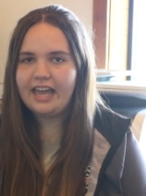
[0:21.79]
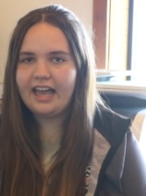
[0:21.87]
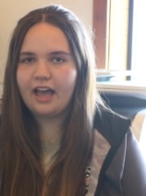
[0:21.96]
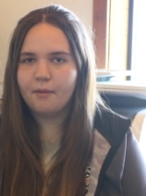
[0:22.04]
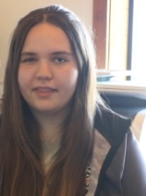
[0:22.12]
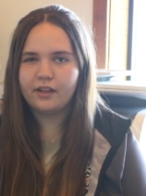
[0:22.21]

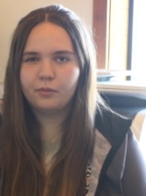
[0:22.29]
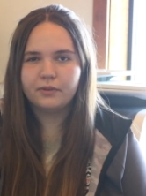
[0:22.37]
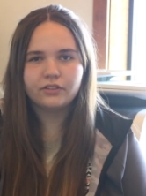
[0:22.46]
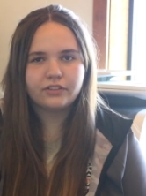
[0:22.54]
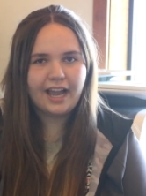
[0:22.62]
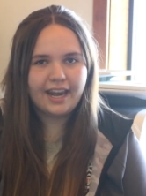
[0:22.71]
um, and I'll
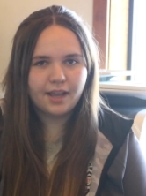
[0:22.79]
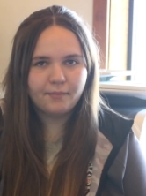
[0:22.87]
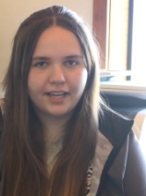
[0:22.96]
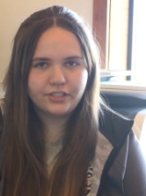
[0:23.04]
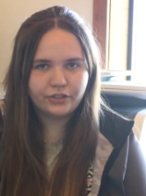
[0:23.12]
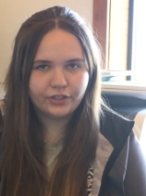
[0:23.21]
be right at
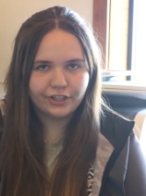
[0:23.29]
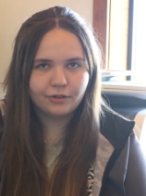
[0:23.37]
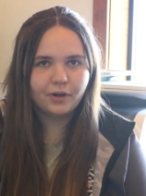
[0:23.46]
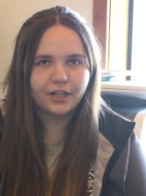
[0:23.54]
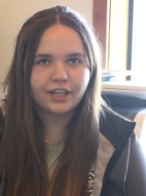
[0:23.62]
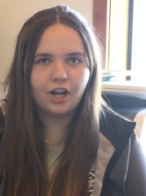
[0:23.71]
my two year
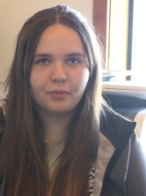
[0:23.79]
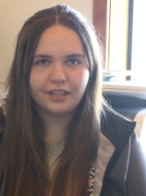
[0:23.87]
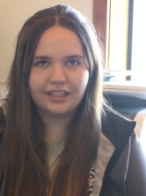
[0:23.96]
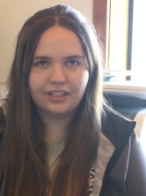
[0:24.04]
mark. I'll be